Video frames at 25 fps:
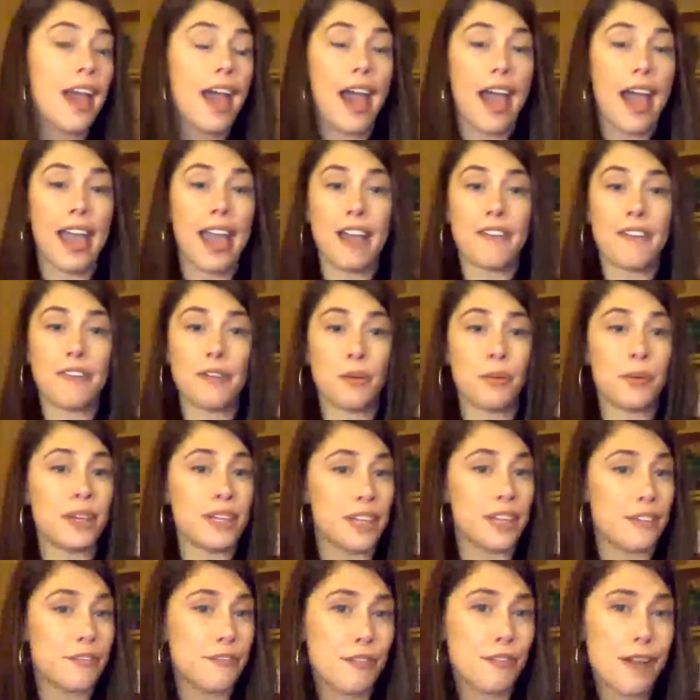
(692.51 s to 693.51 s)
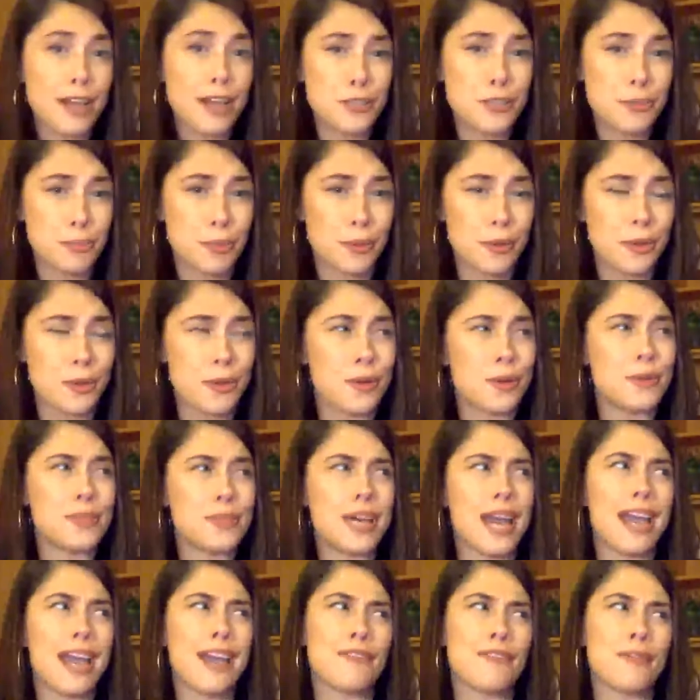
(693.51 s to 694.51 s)
I have a really fresh bruise.
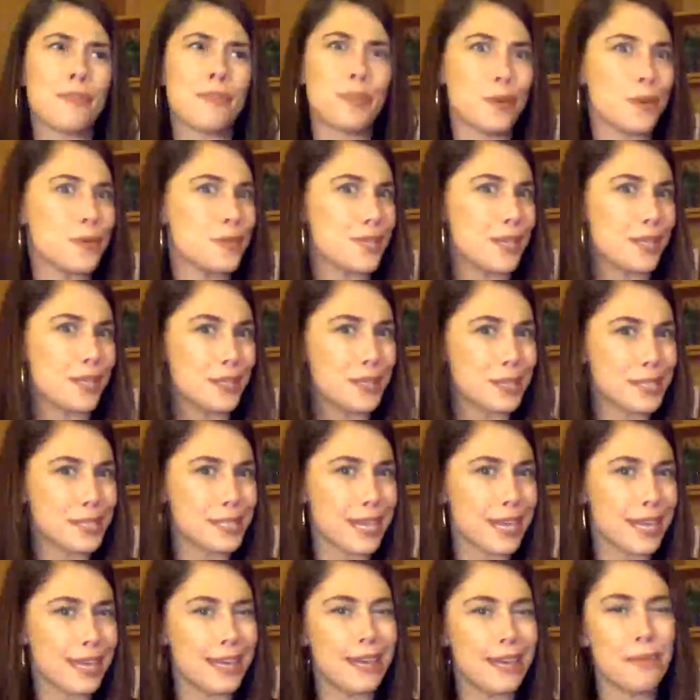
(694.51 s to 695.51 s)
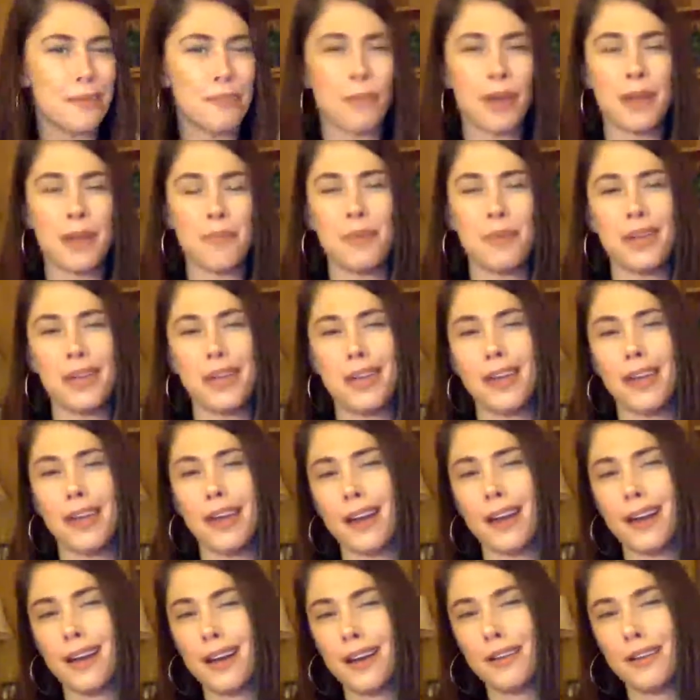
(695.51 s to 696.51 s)
I have a bruise that looks like it might be a
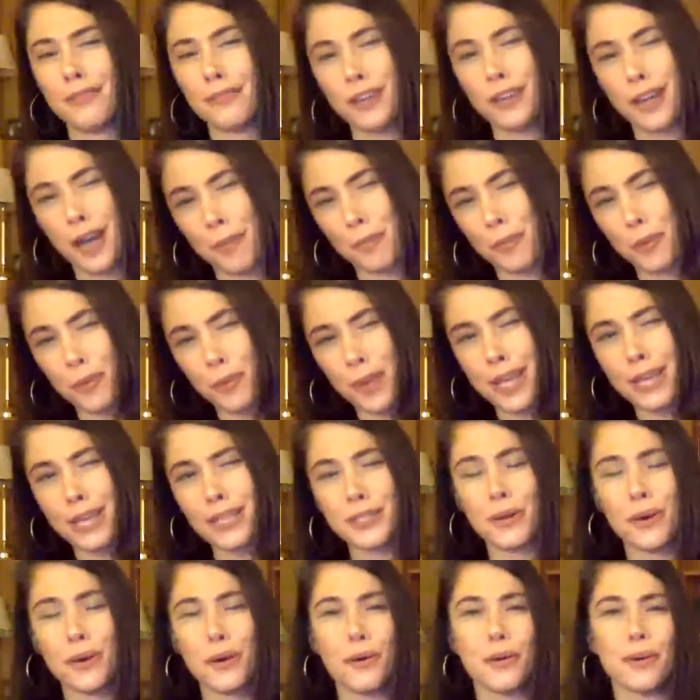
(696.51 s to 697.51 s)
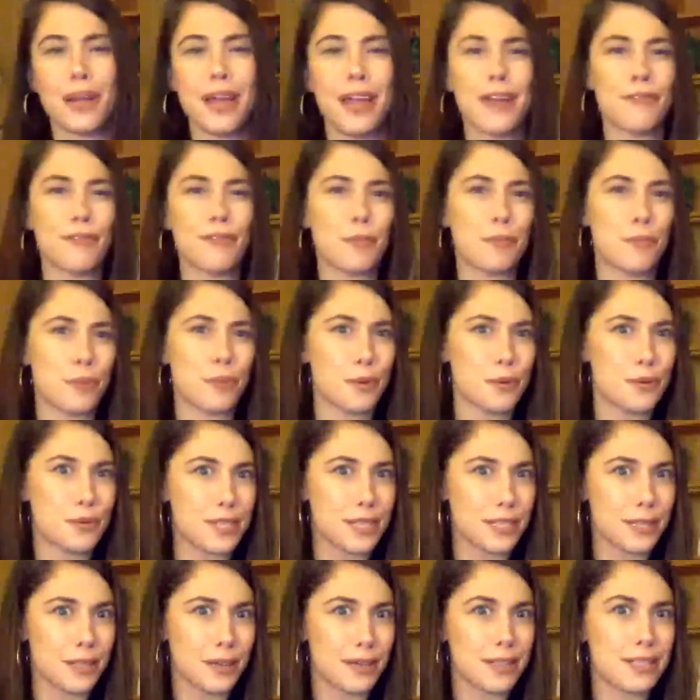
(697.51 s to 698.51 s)
couple weeks old. I have a bruise
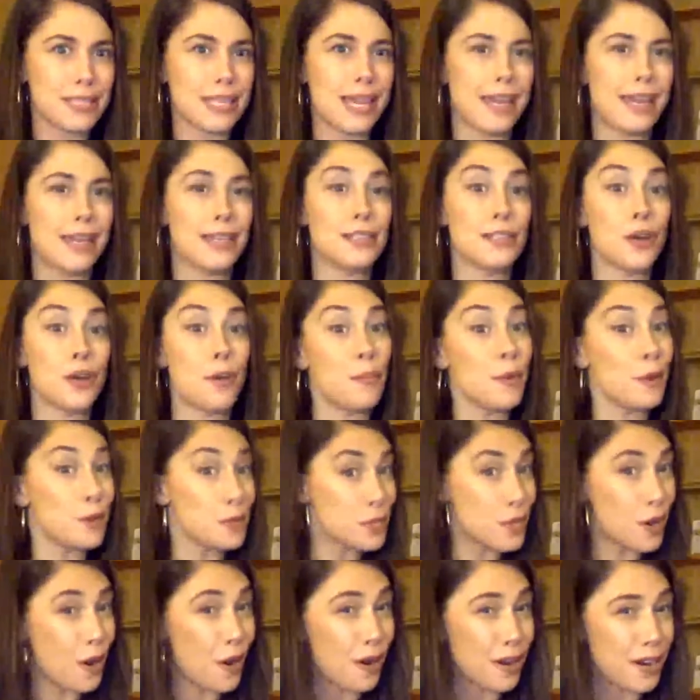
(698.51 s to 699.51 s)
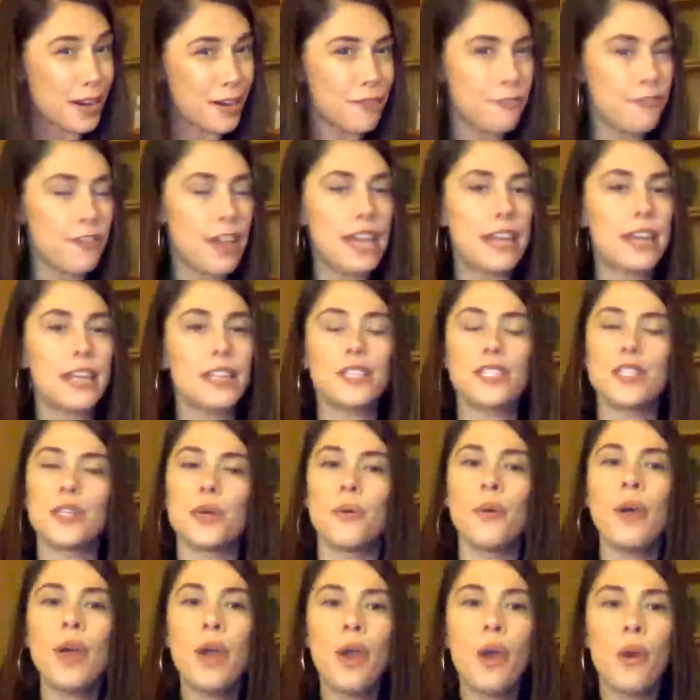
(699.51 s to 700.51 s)
that looks like it's almost gone and faded. So
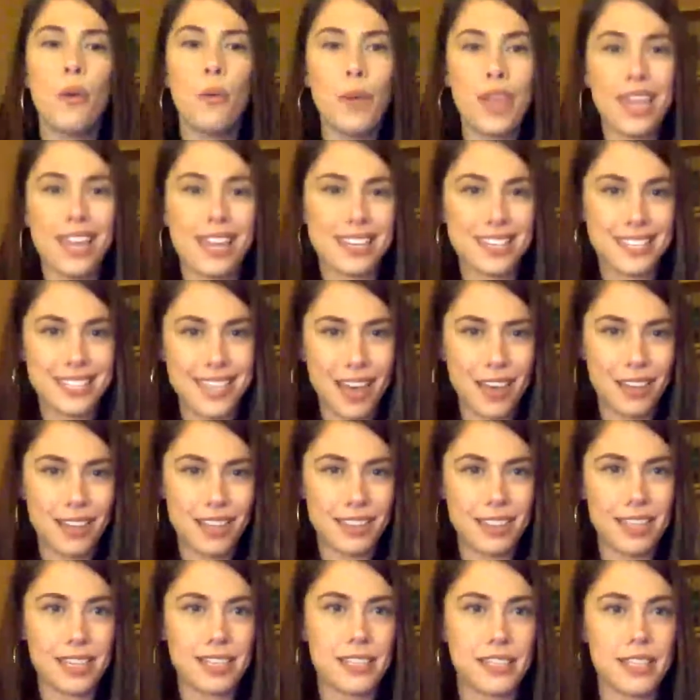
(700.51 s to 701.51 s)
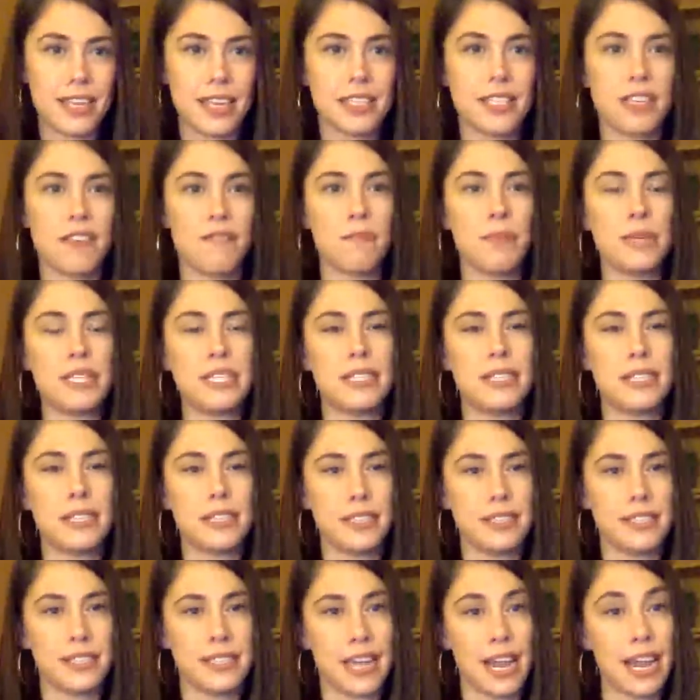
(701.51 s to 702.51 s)
we can tell that these things have been
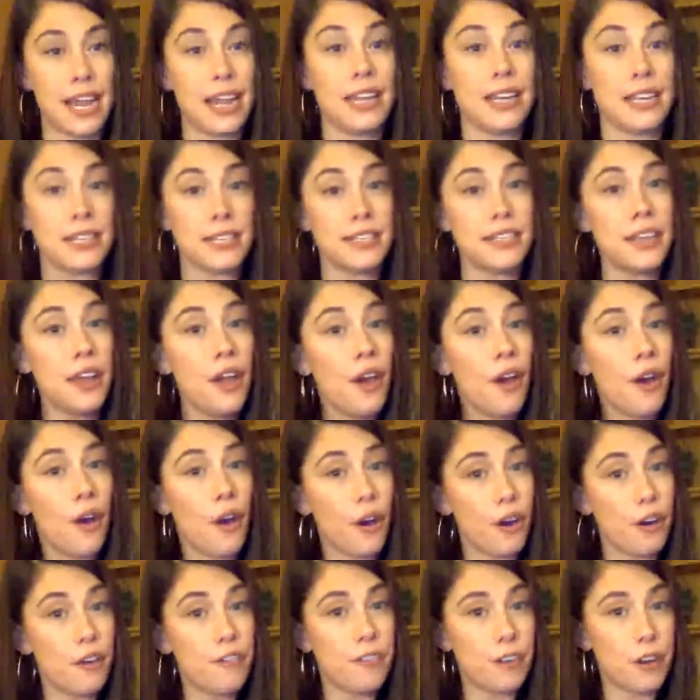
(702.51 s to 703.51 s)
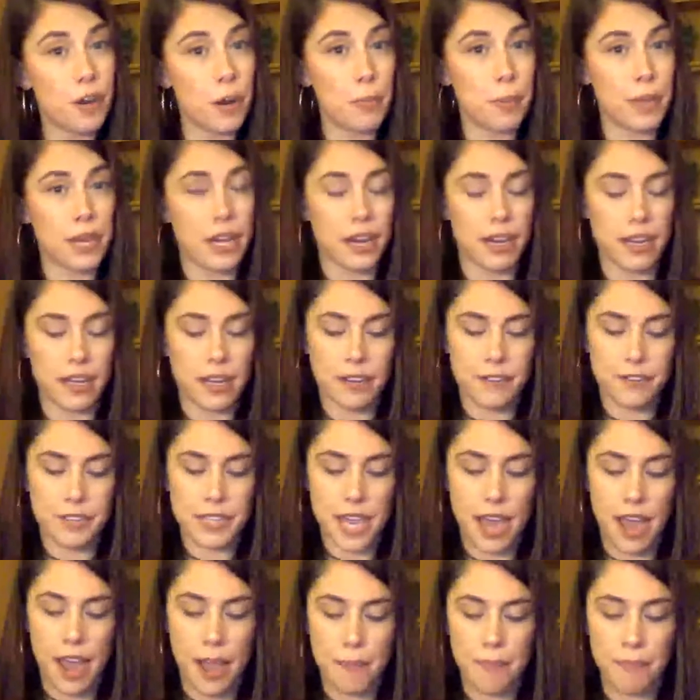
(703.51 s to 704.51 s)
sustained over a period of
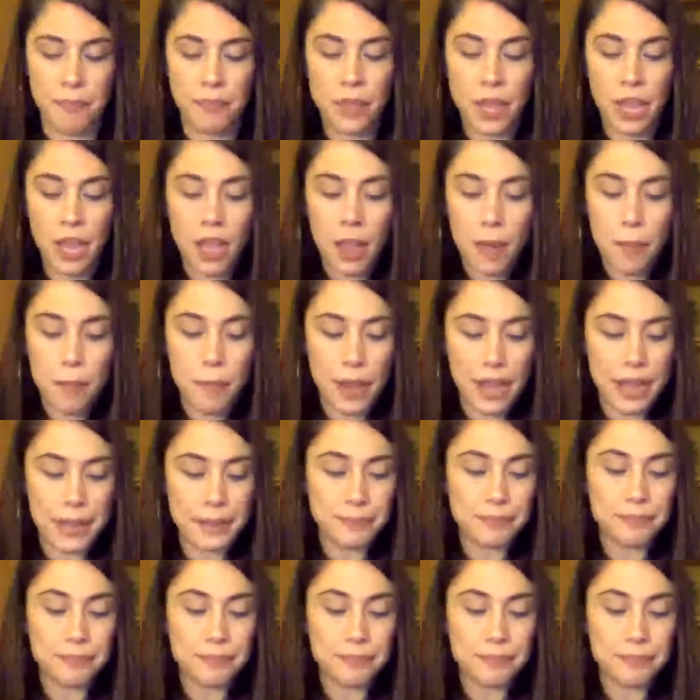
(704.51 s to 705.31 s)
time. But